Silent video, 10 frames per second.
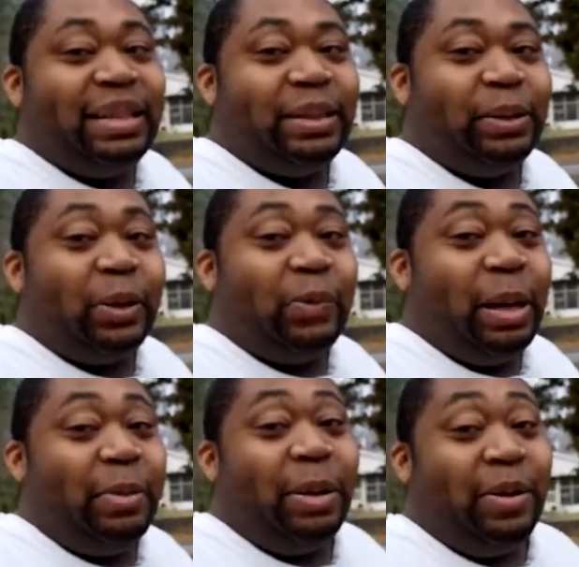This is your local
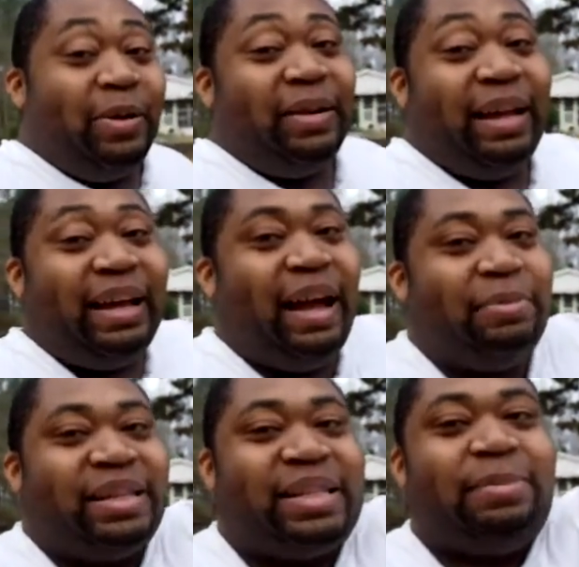random hero, and
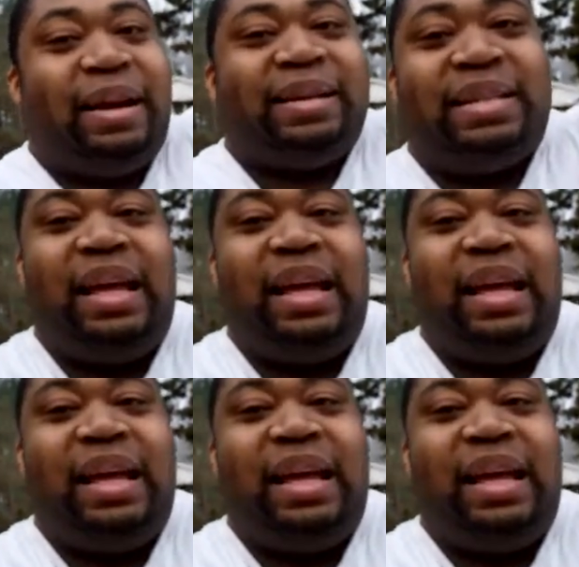I'm just sitting back here